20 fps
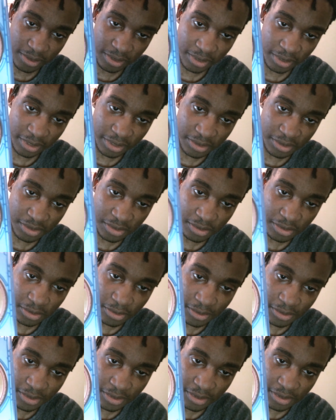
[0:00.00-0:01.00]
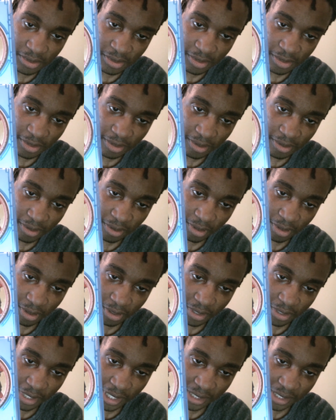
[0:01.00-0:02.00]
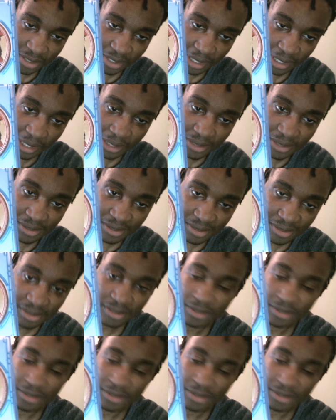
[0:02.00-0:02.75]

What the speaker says: Clean suits, all that jazz.